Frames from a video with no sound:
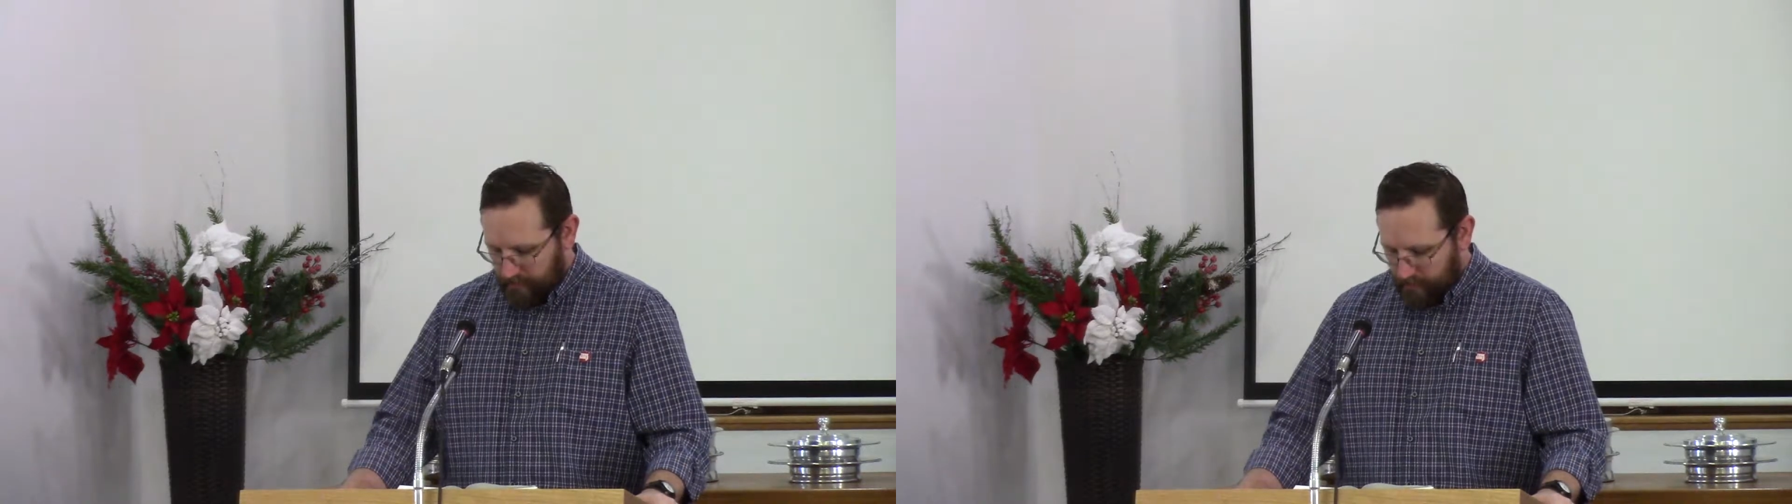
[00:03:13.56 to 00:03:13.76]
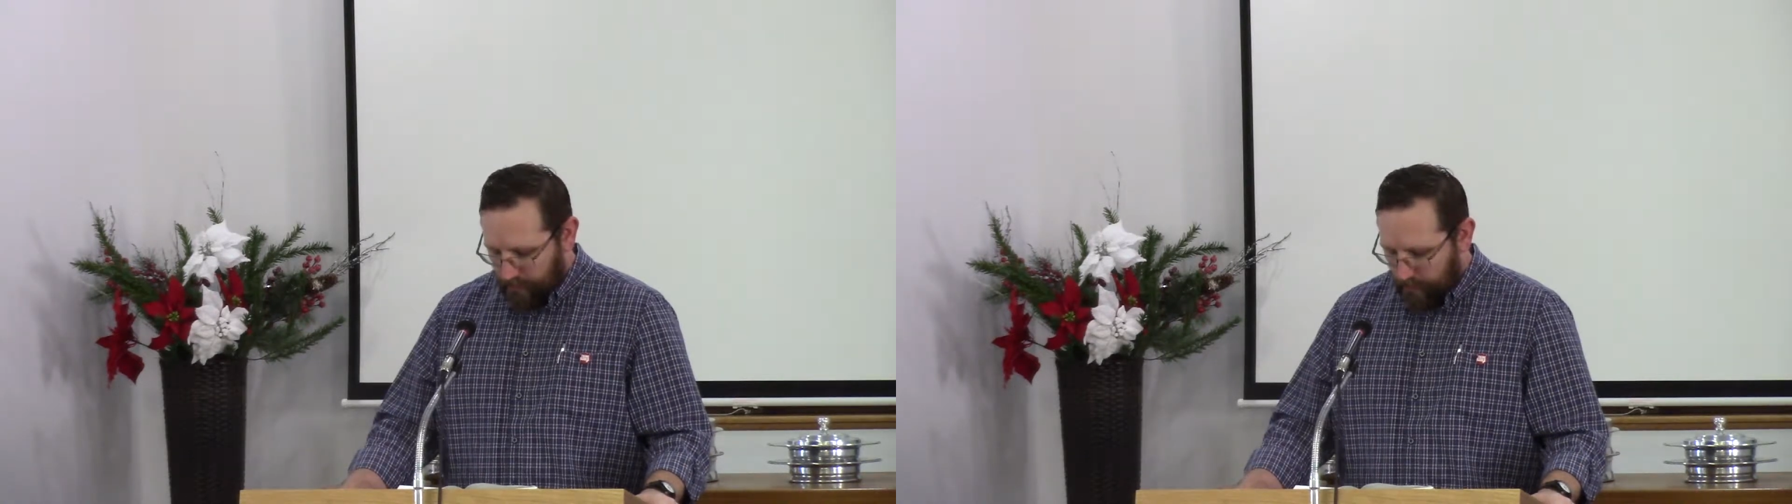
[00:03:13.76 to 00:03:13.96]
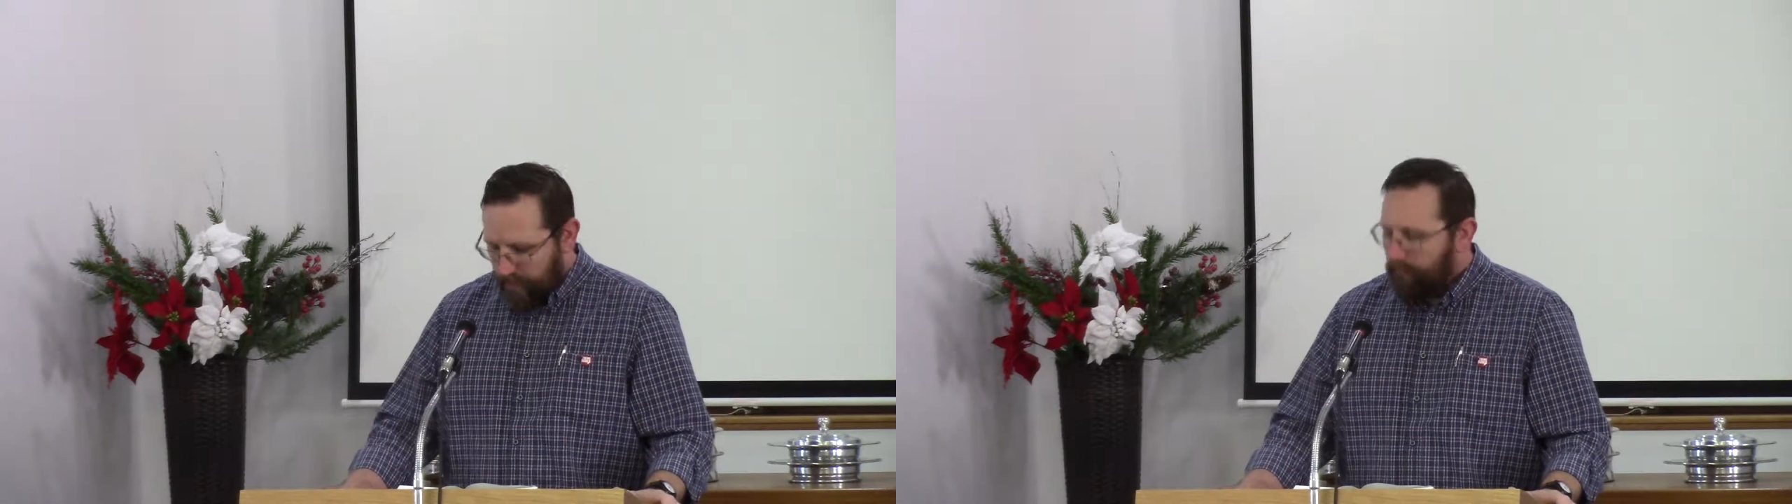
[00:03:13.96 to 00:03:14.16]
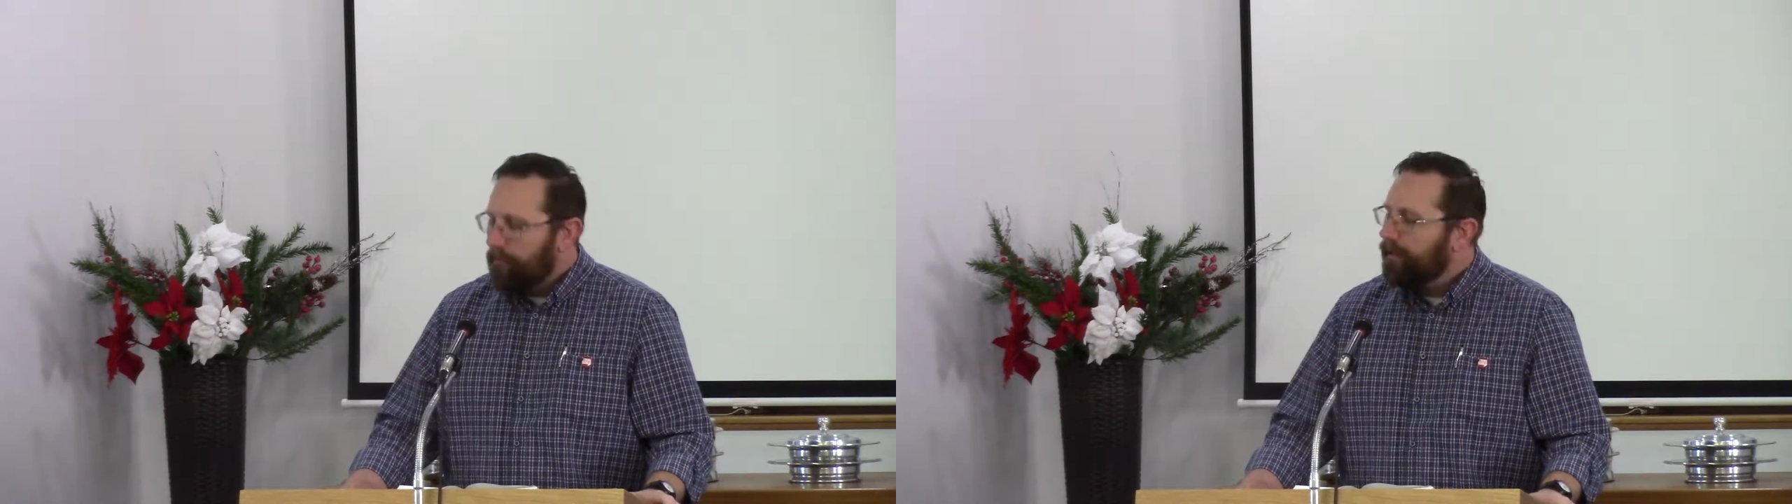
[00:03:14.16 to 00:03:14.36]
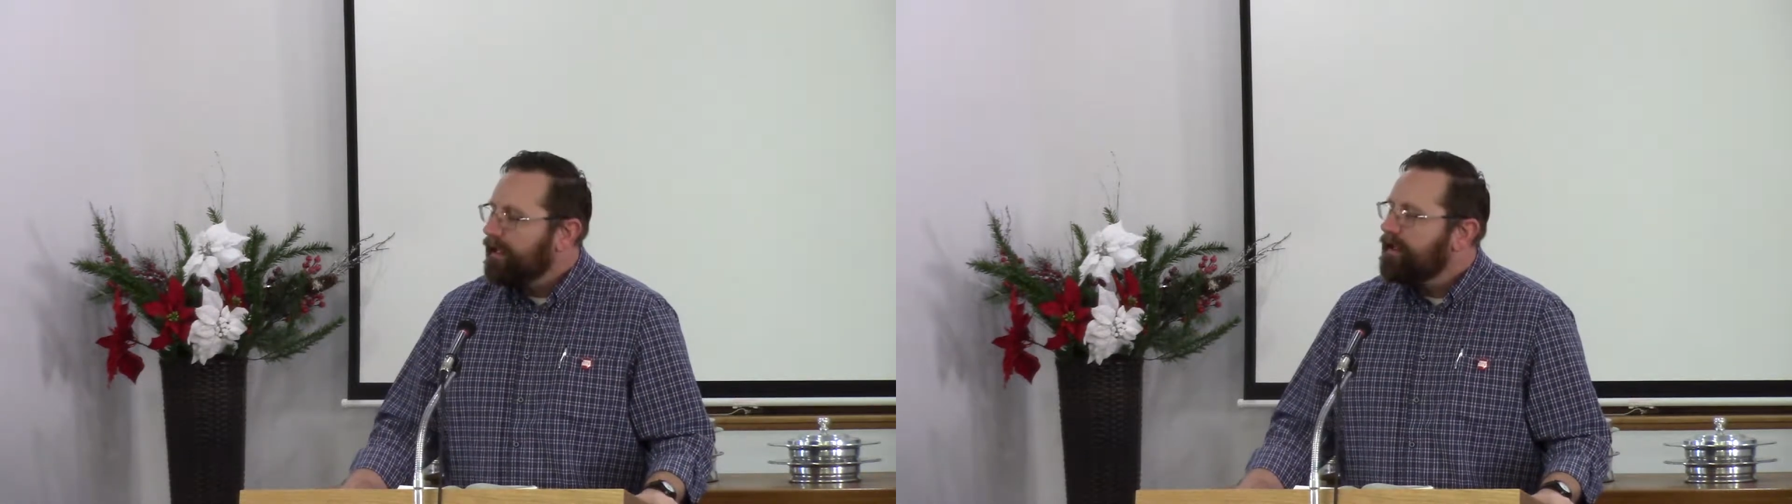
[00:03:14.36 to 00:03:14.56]
so that whoever
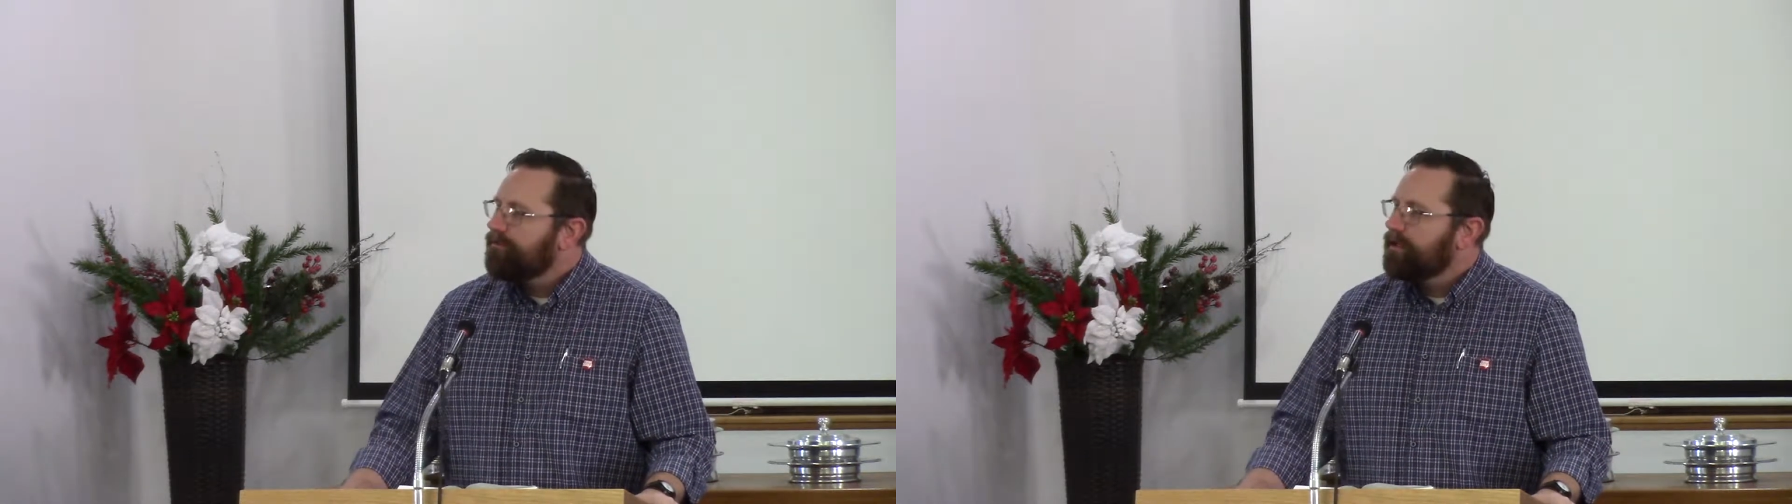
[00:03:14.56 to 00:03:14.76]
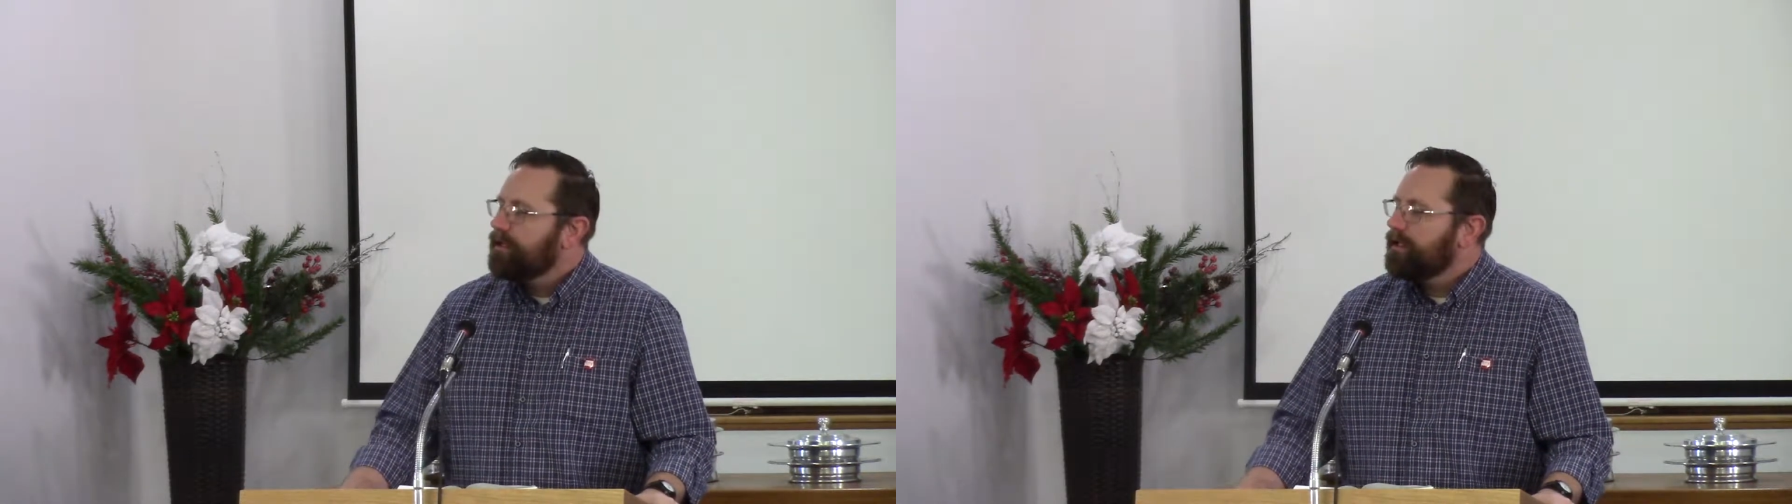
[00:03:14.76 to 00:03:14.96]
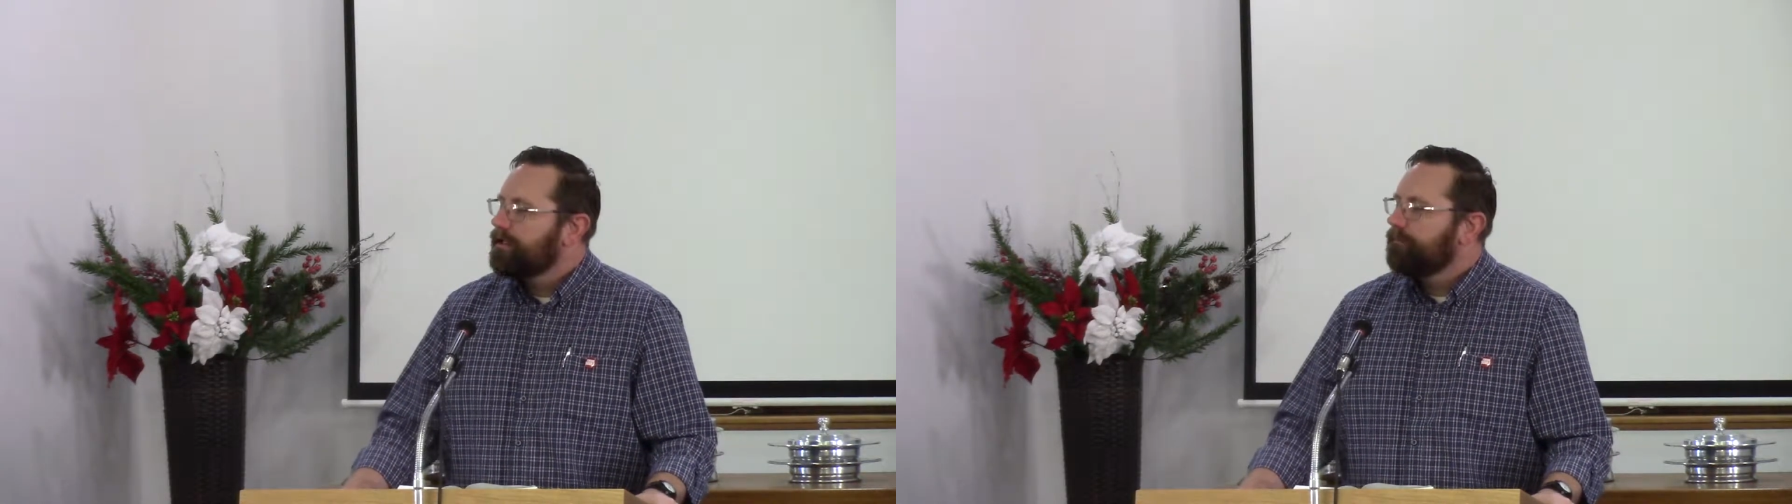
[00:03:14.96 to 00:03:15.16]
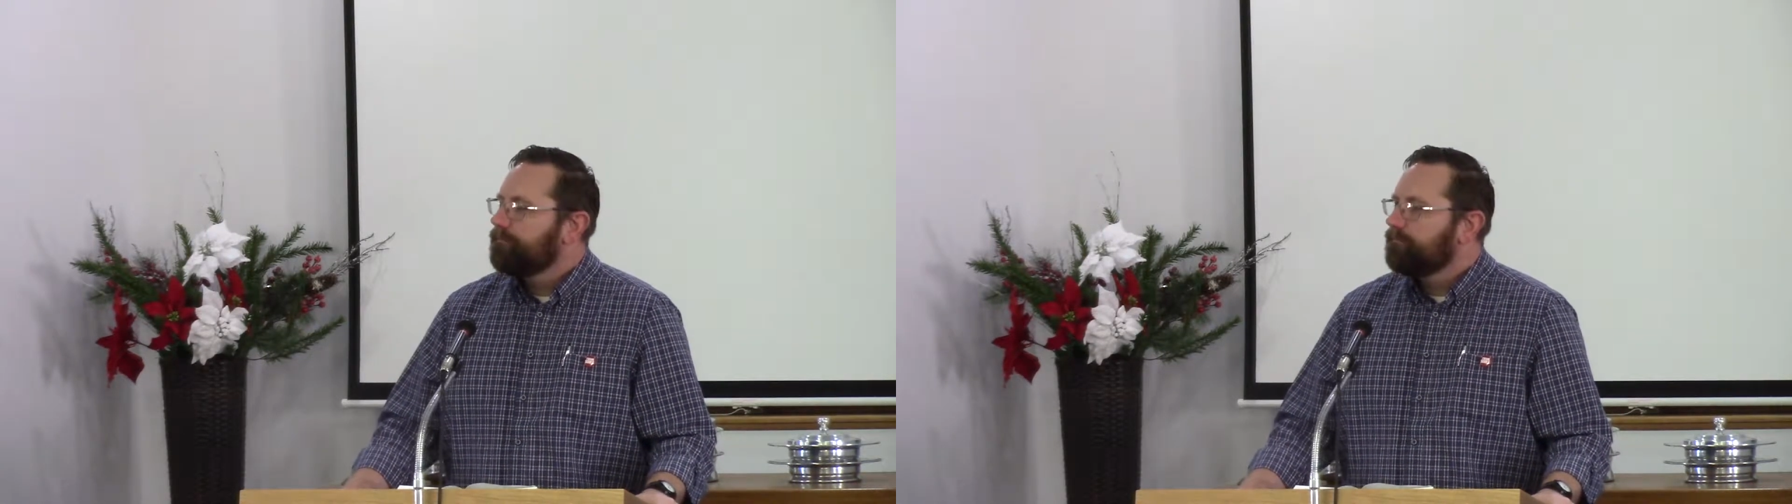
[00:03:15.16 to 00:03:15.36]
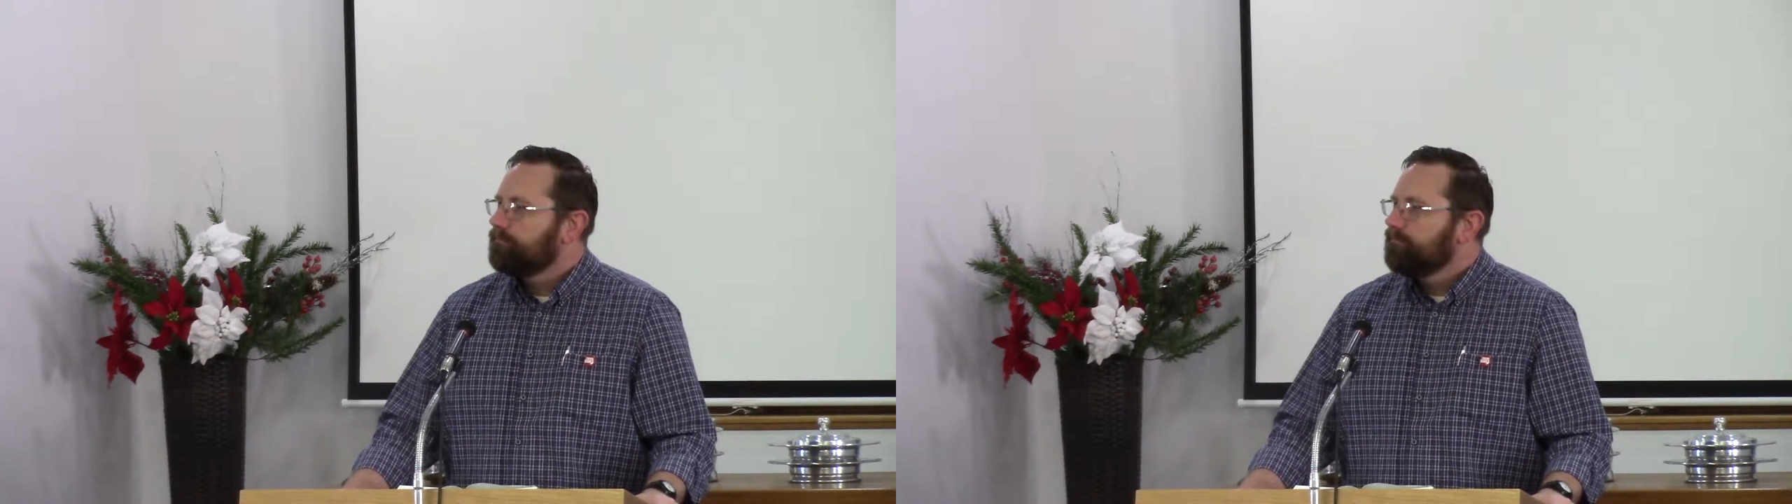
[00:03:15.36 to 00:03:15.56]
believes in him